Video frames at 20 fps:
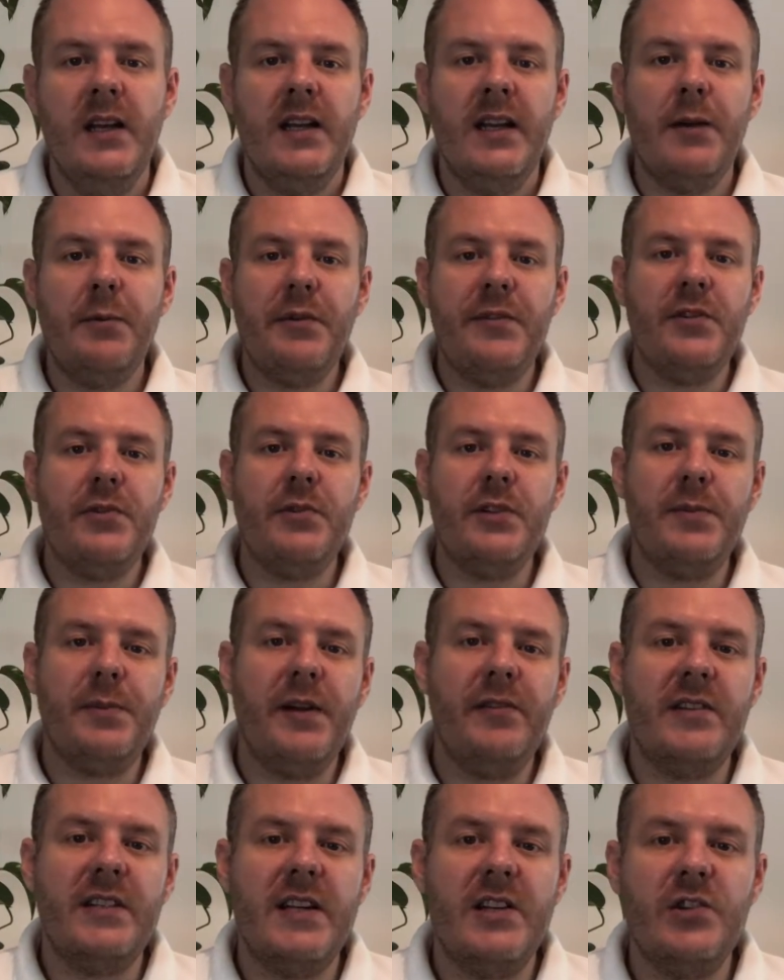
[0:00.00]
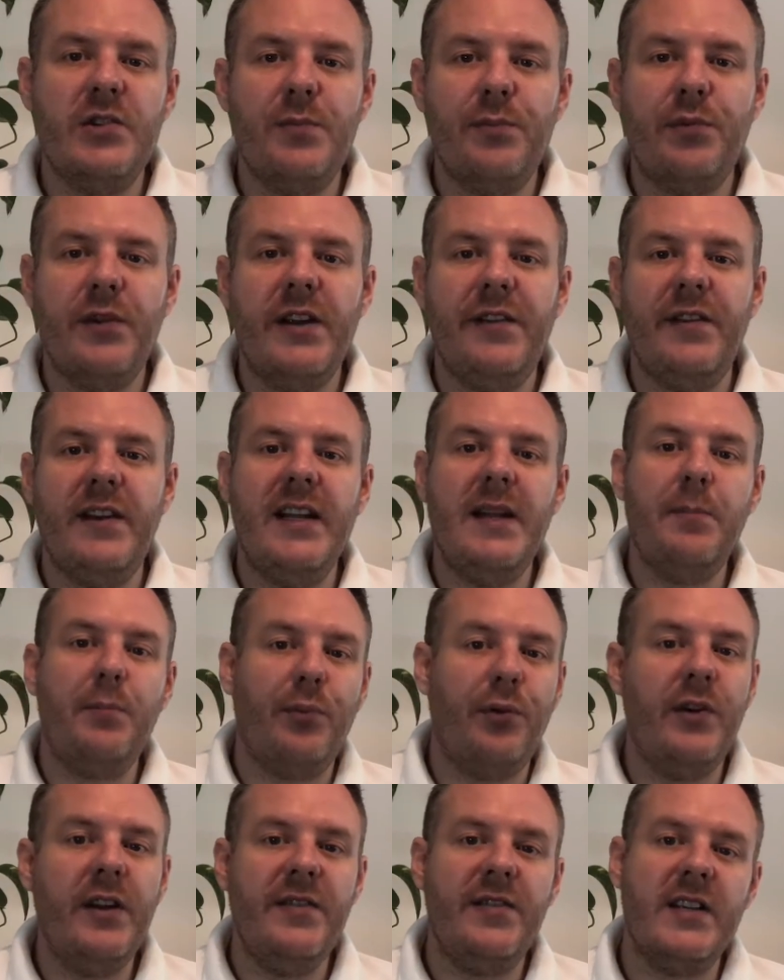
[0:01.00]
Now we've talked about retention briefly in
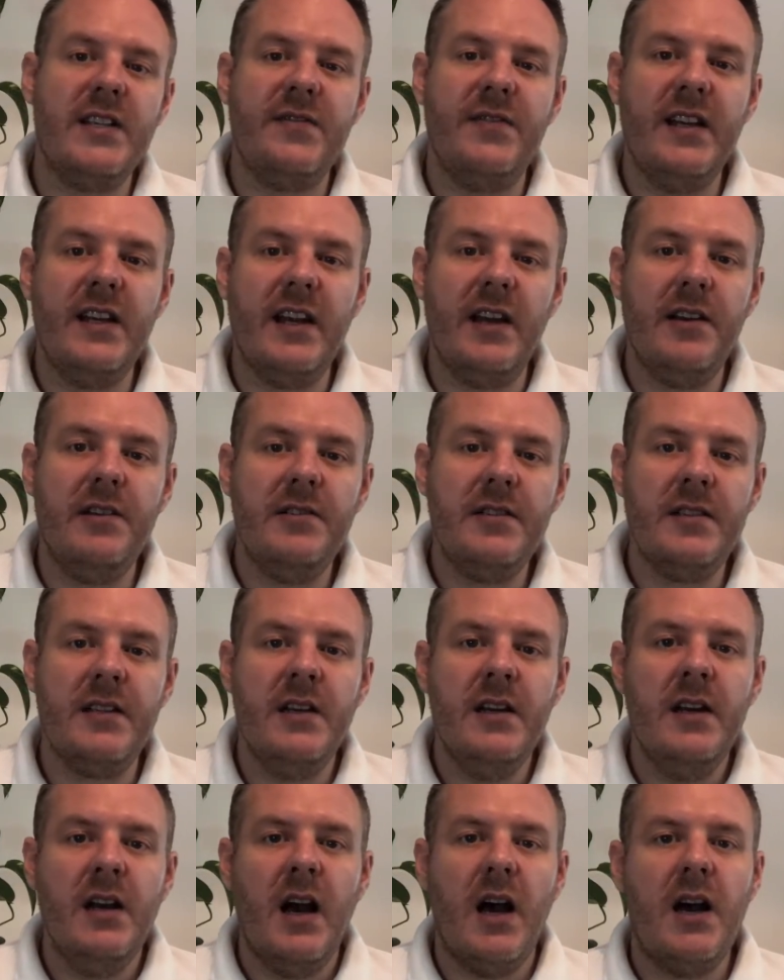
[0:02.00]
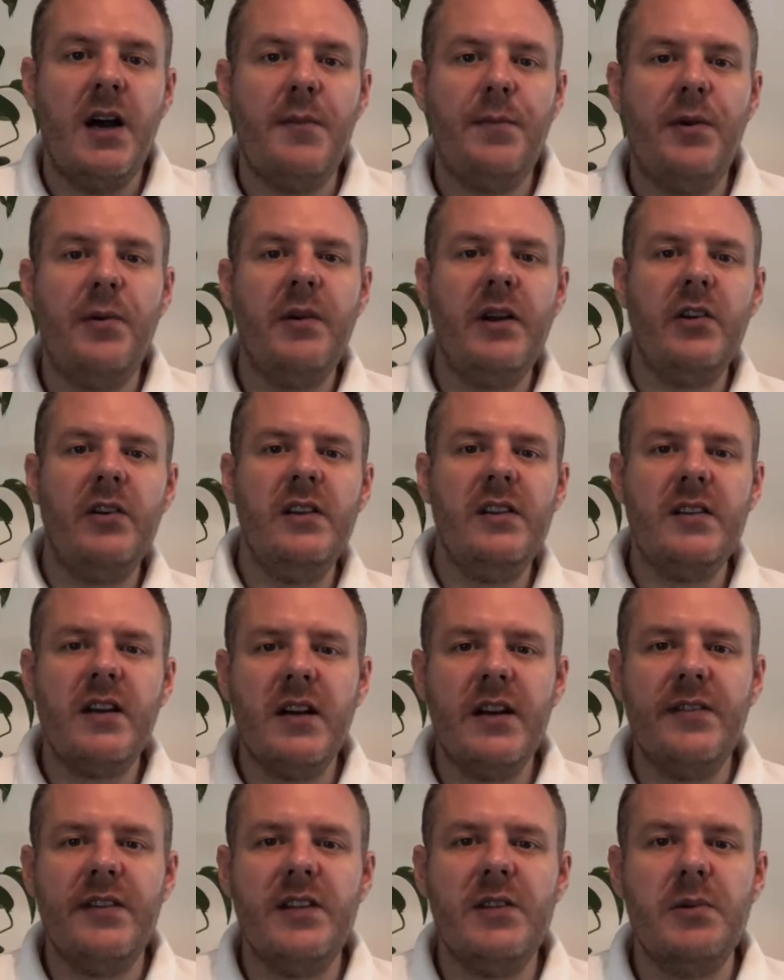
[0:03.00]
previous videos, but we're going to
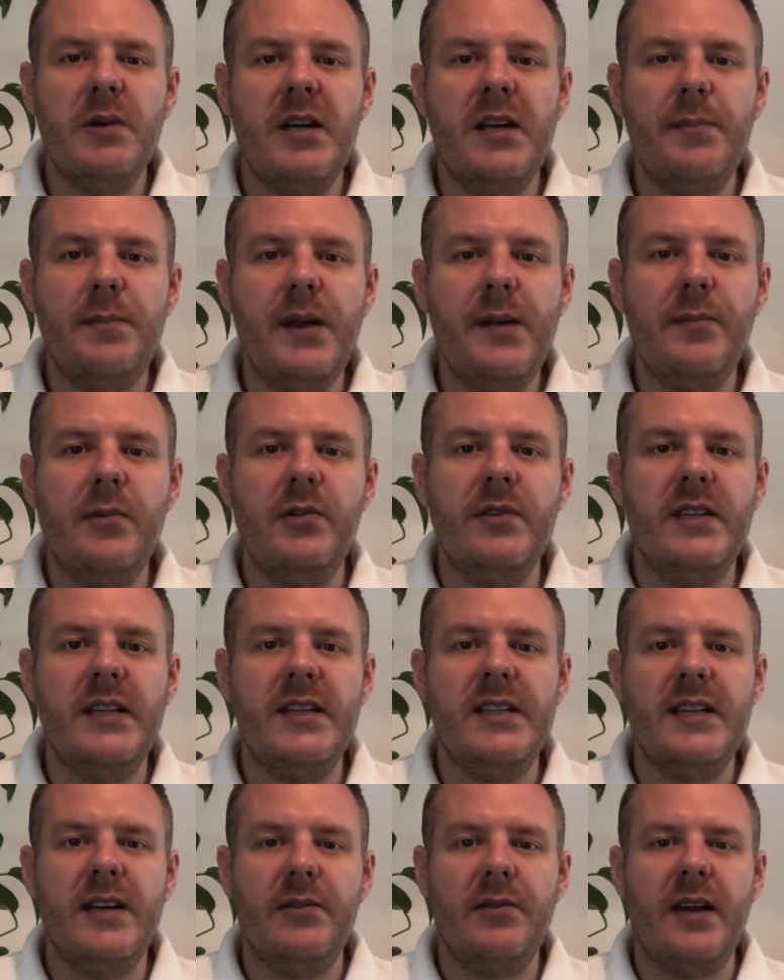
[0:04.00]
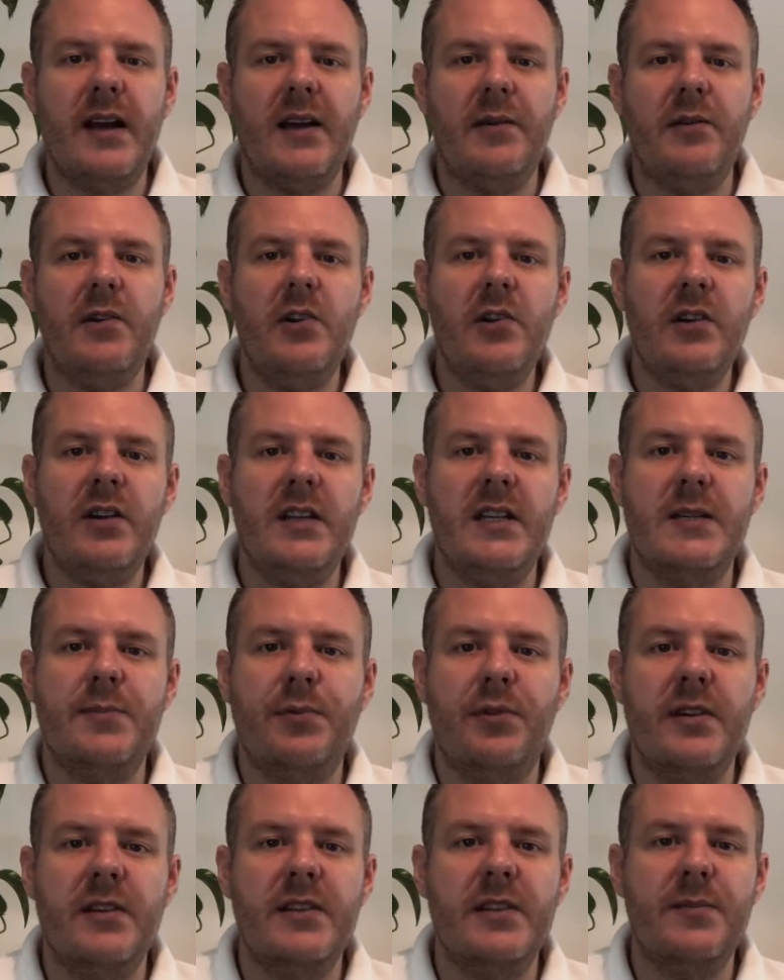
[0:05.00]
dive into it in a bit more detail now and look at this
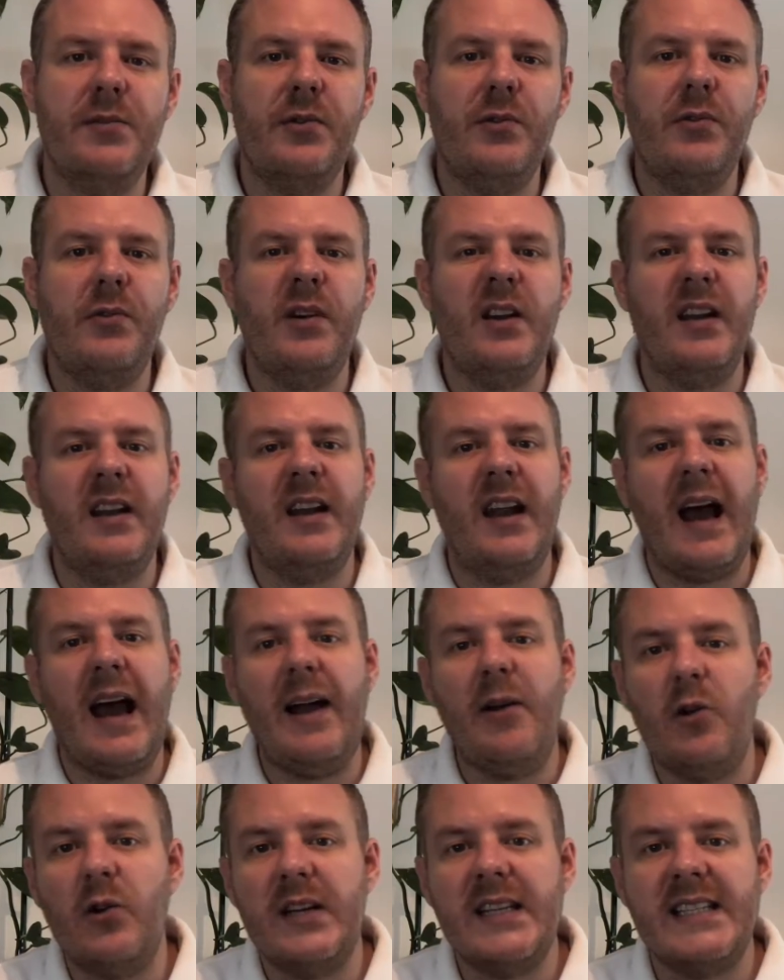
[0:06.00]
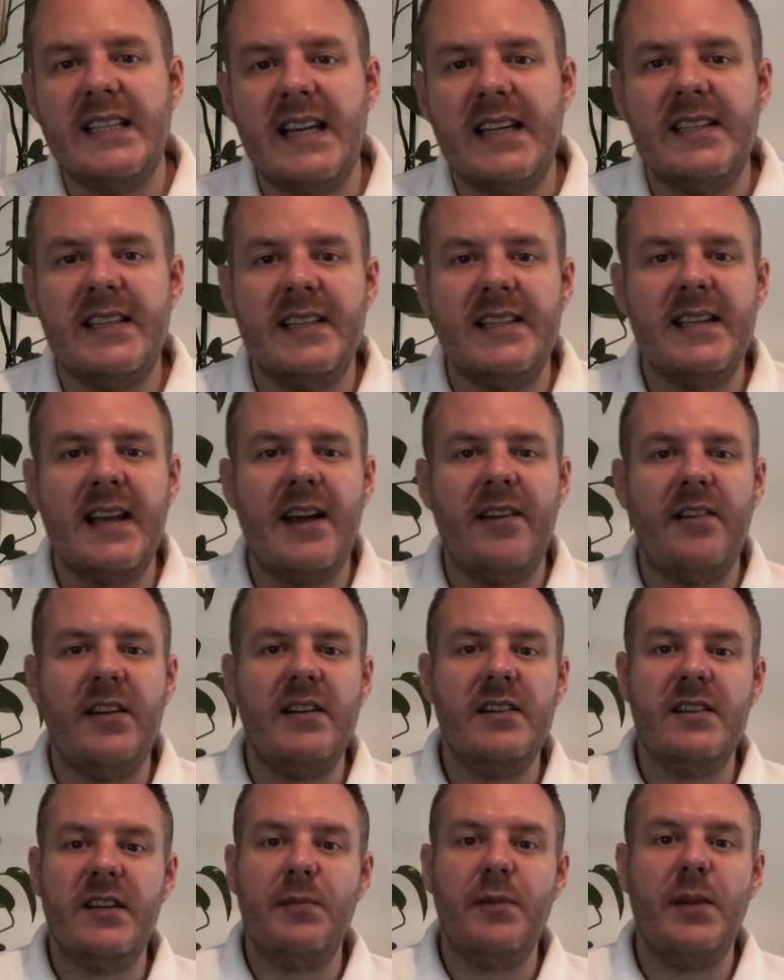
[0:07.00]
principle and how long is necessary
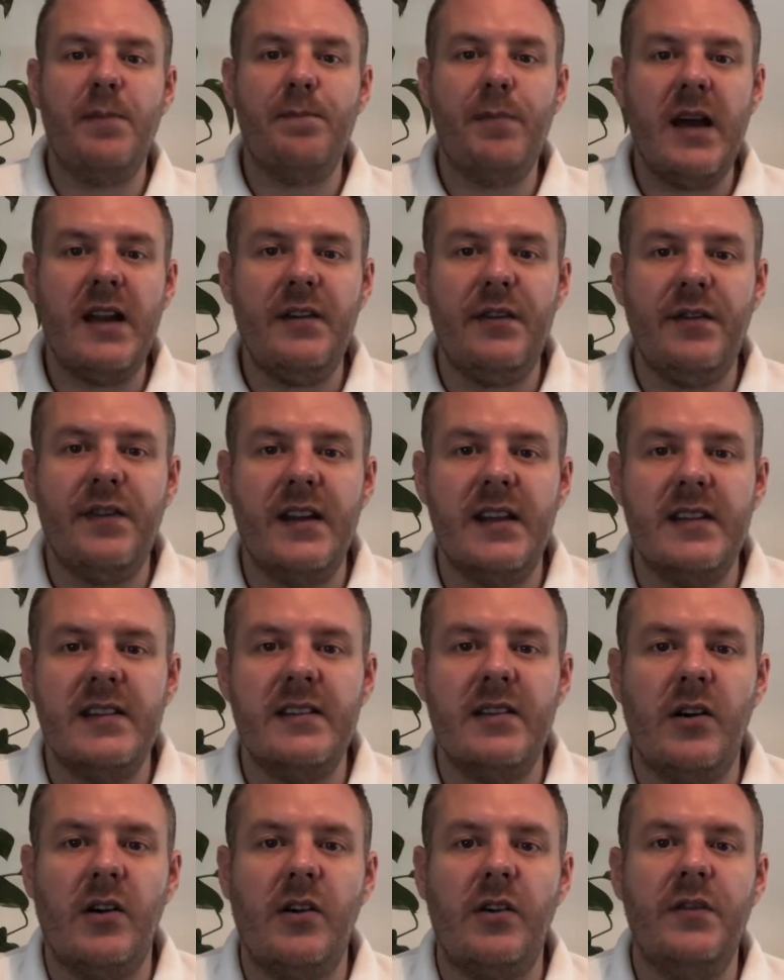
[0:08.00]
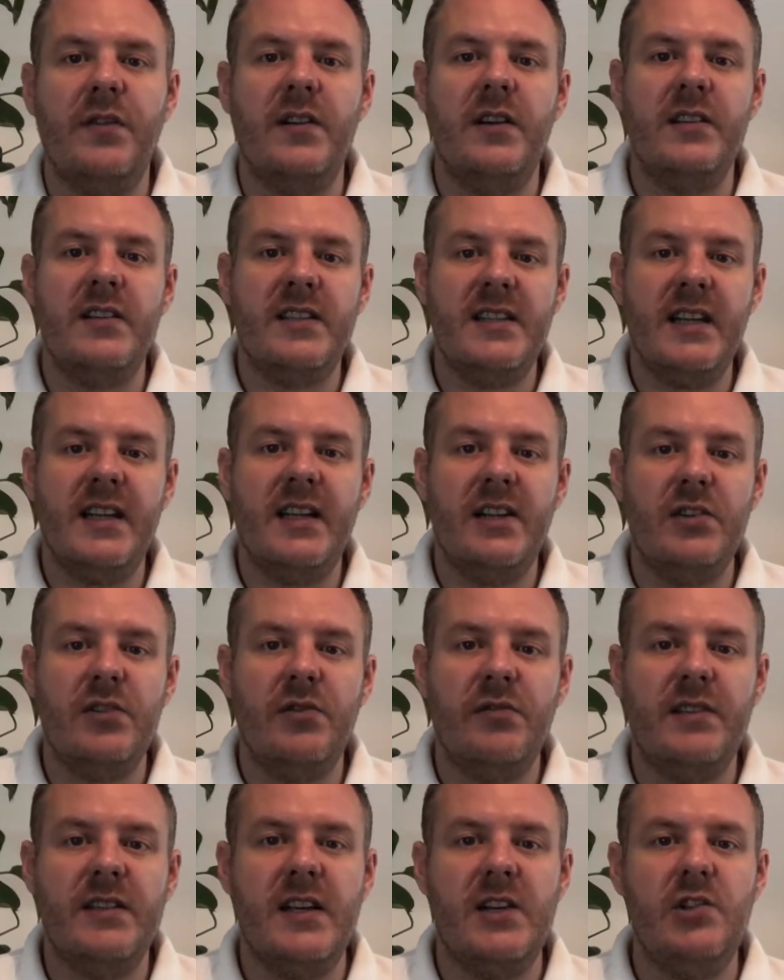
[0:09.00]
and some of the benefits of sticking to
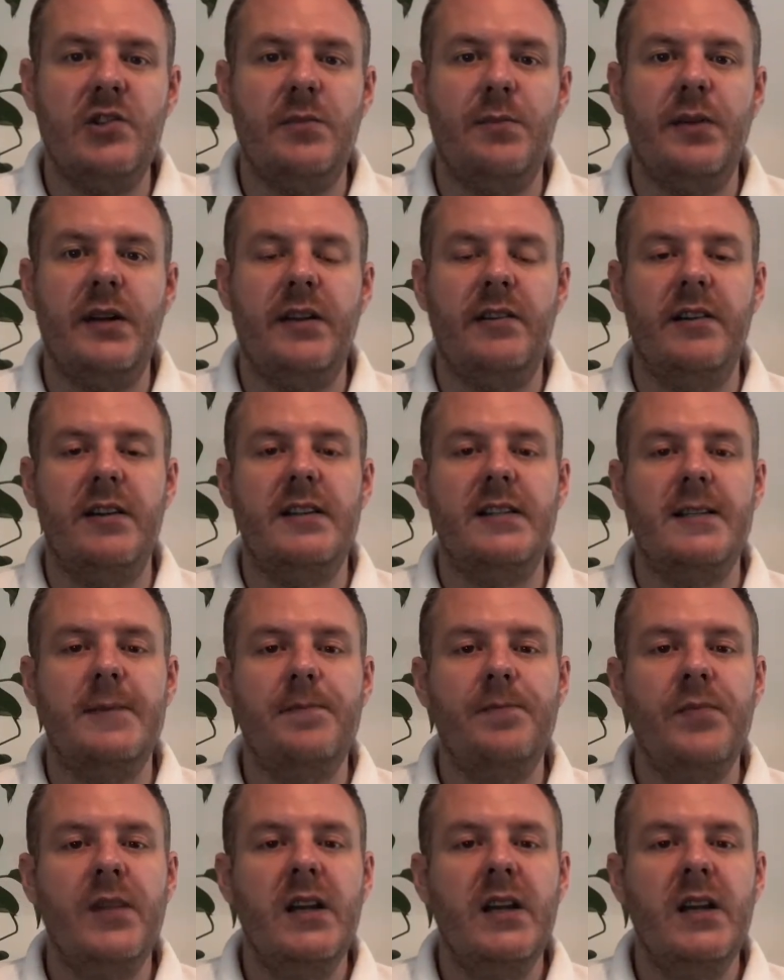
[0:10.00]
retention periods.